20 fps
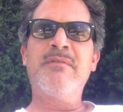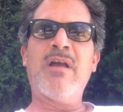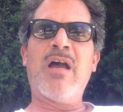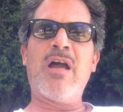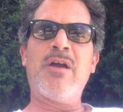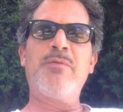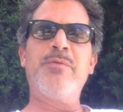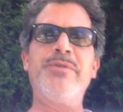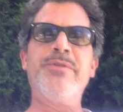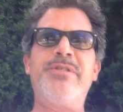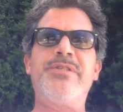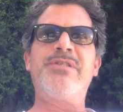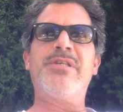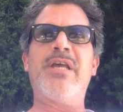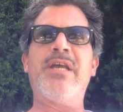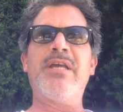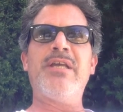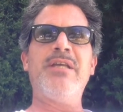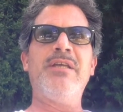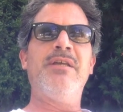I would
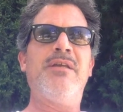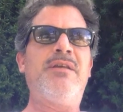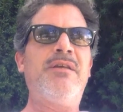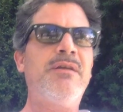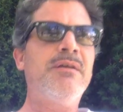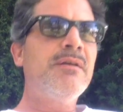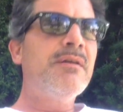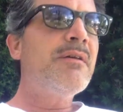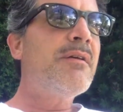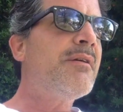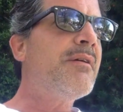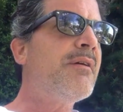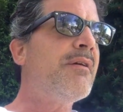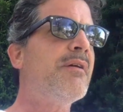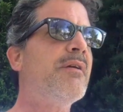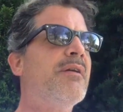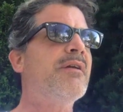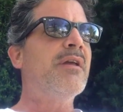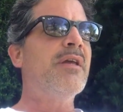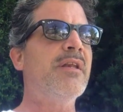say
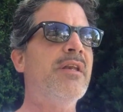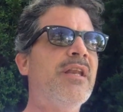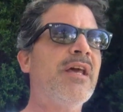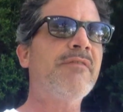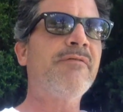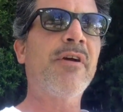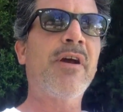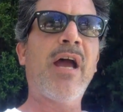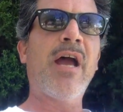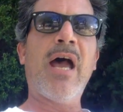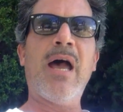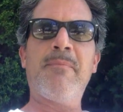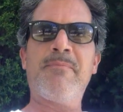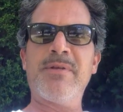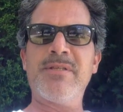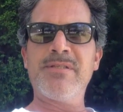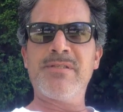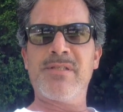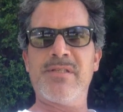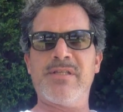it never
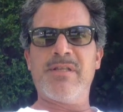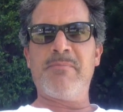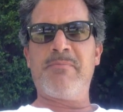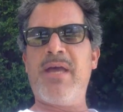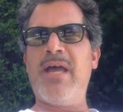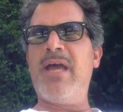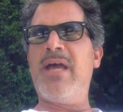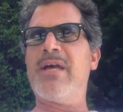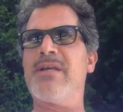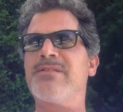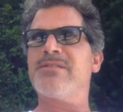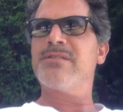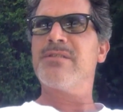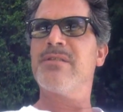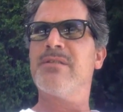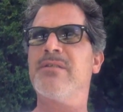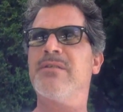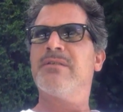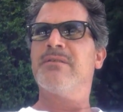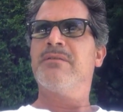happens in the past.